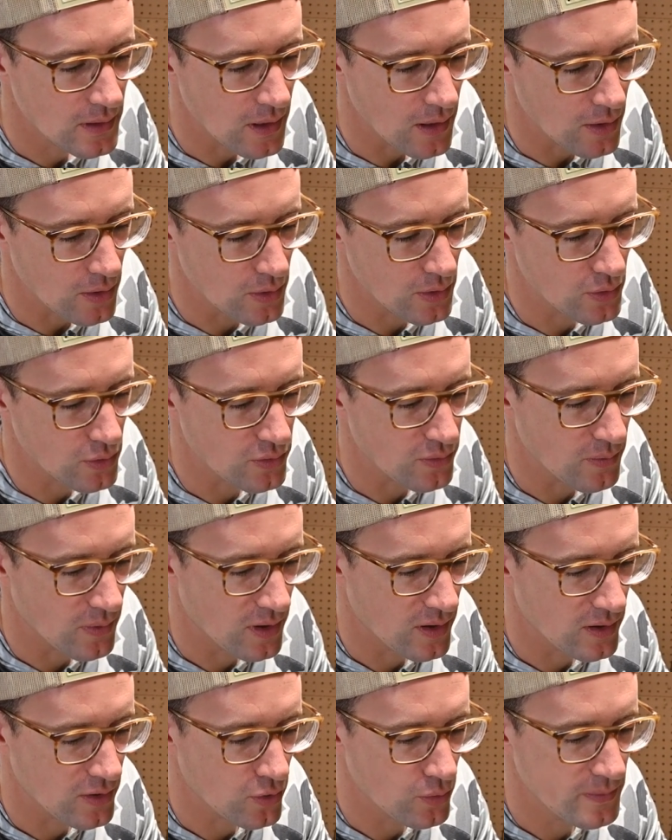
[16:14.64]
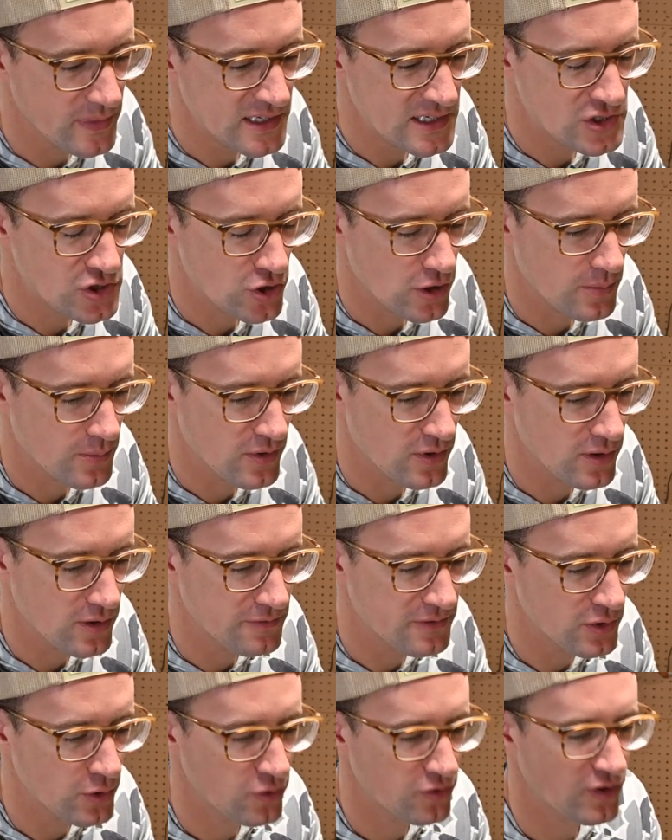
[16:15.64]
little mini sharpener, a
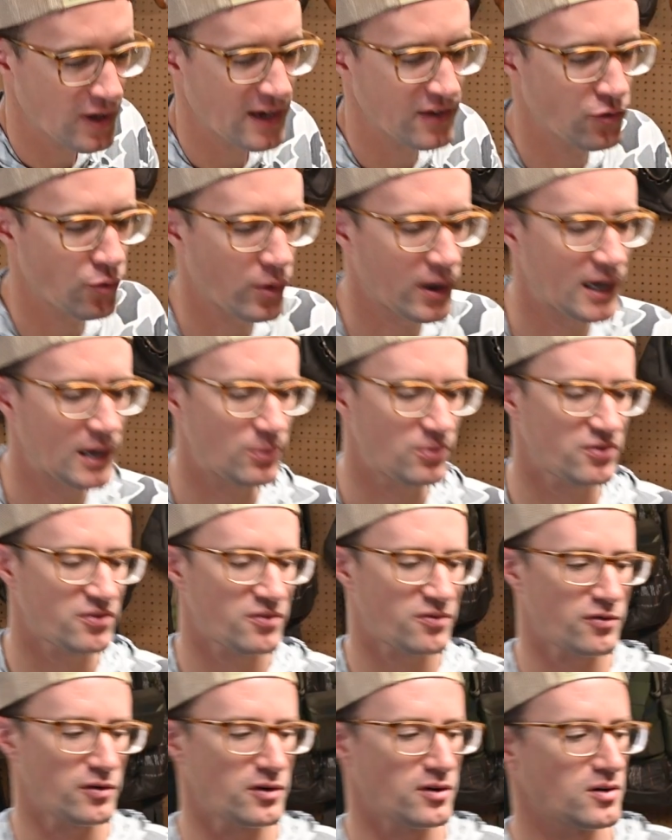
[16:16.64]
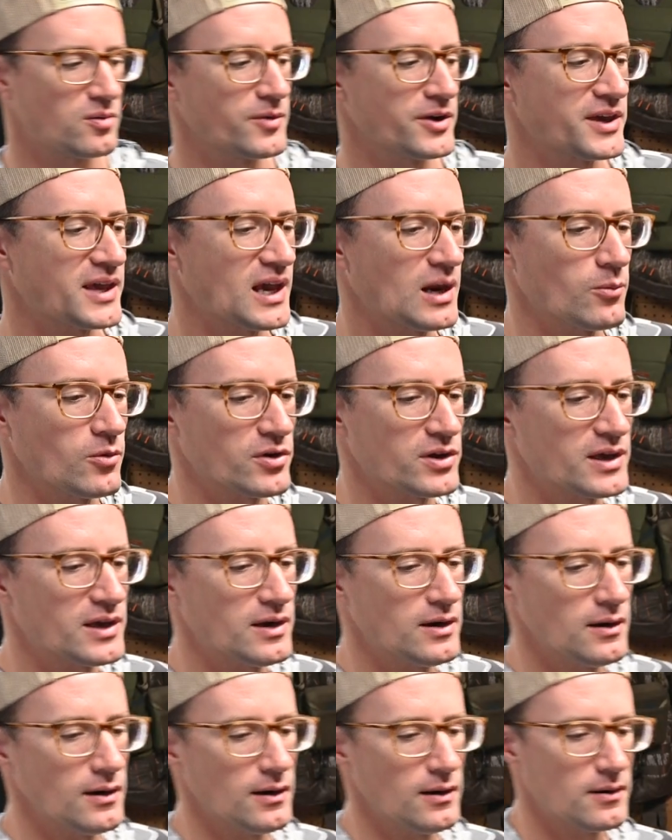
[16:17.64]
few Zeiss wipes for my camera
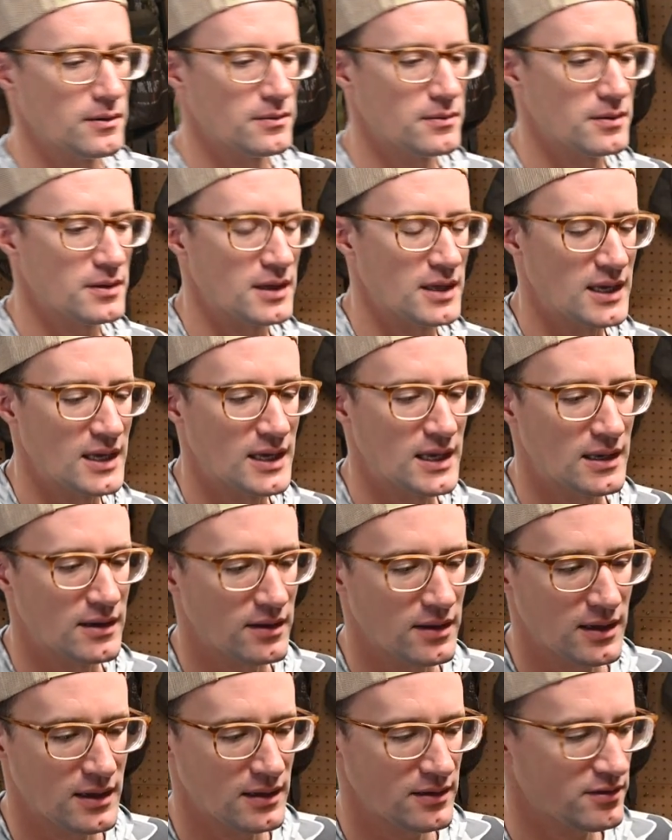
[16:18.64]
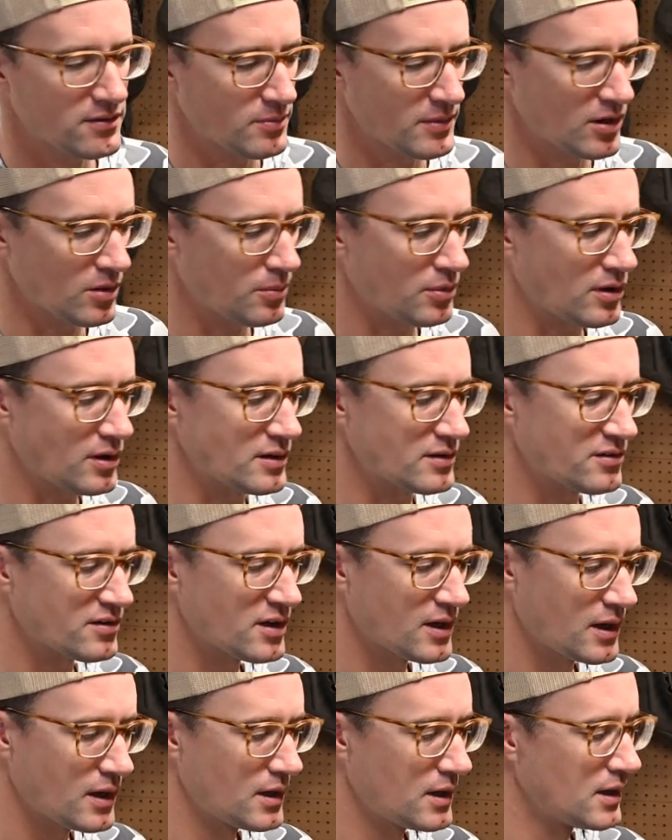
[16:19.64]
gear, and some earplugs.
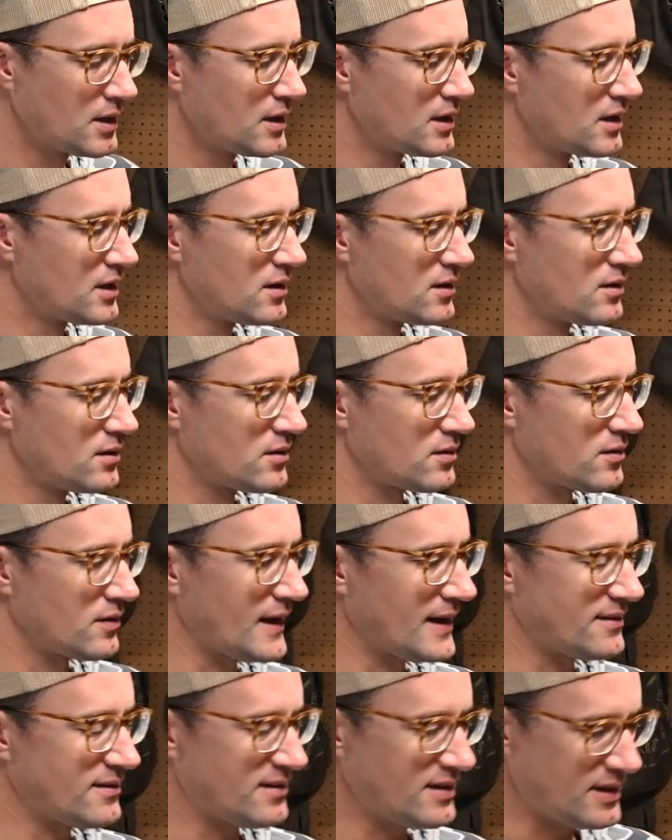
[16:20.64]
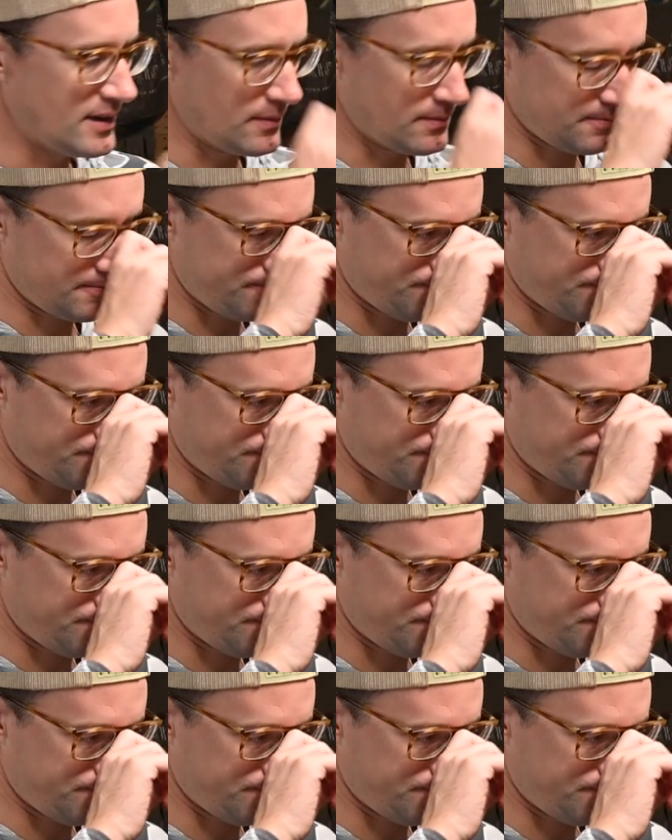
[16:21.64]
That's it.